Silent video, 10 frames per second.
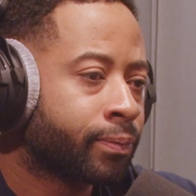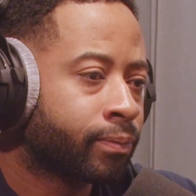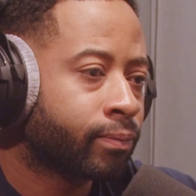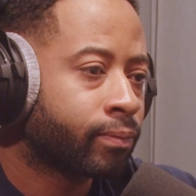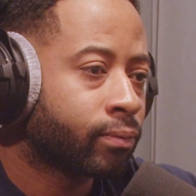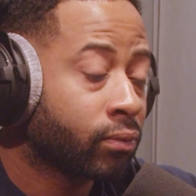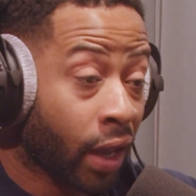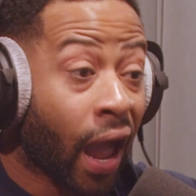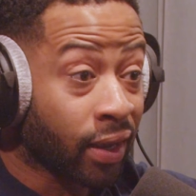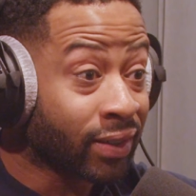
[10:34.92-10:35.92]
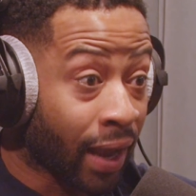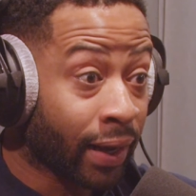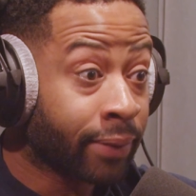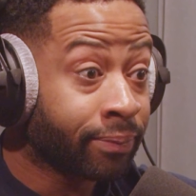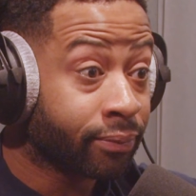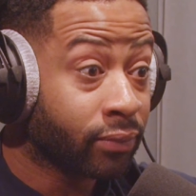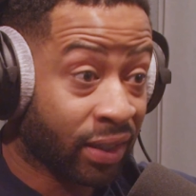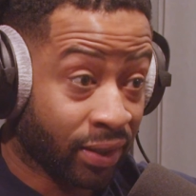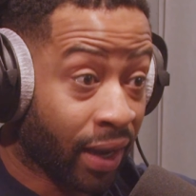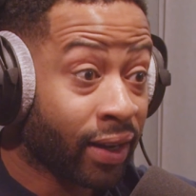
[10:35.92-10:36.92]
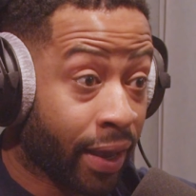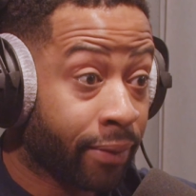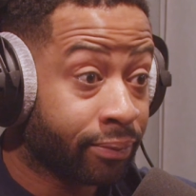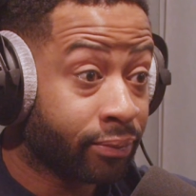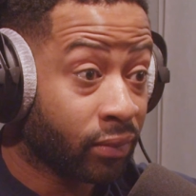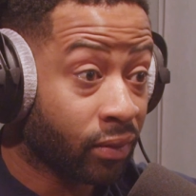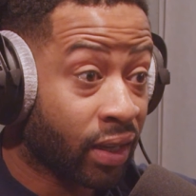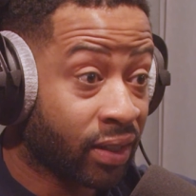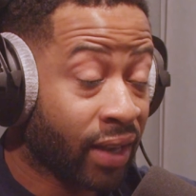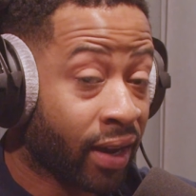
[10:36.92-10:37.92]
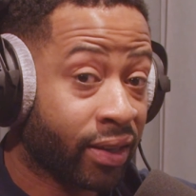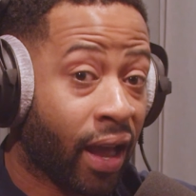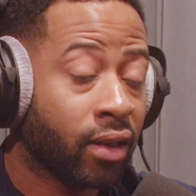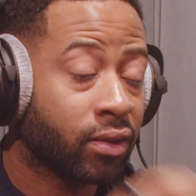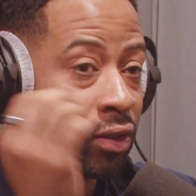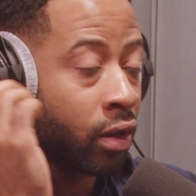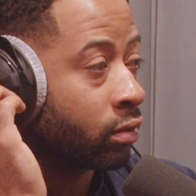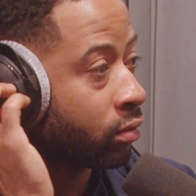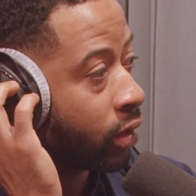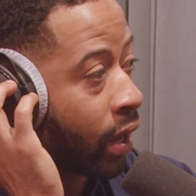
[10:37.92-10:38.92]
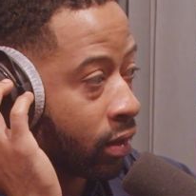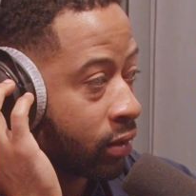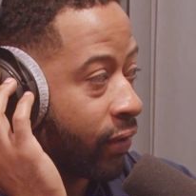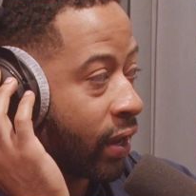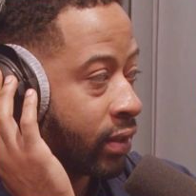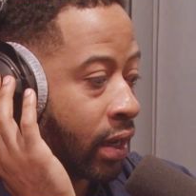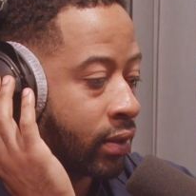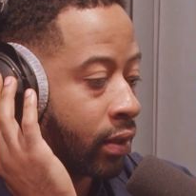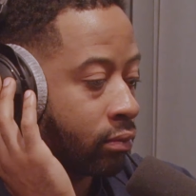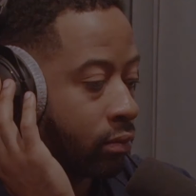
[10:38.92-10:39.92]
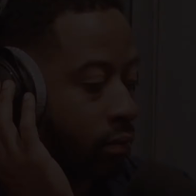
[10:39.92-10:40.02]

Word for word: Latin now. Yeah, exactly. That's exactly it. It's exactly that. So yeah, it's fascinating.